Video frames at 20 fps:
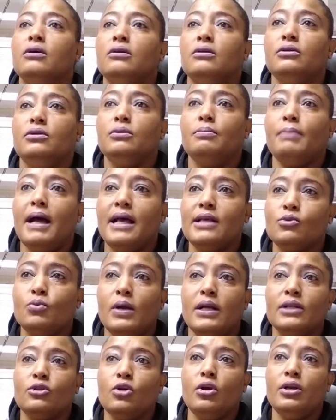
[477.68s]
you might as
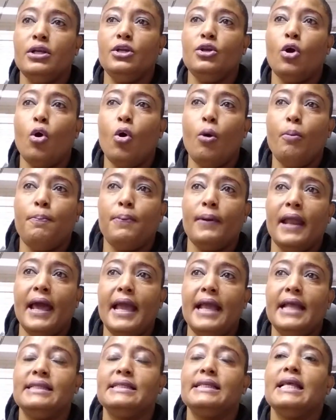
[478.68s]
well turn in your old
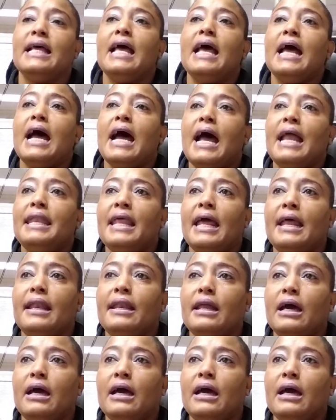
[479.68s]
plates and then